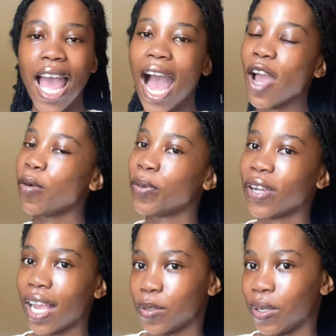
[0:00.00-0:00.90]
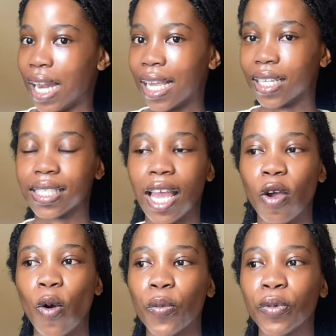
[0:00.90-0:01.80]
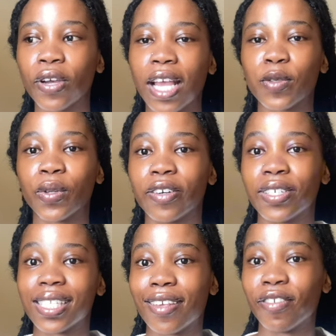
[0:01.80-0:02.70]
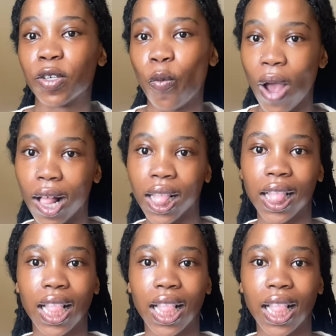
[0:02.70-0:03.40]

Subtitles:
I hope you guys will like it. I hope you guys will receive it well.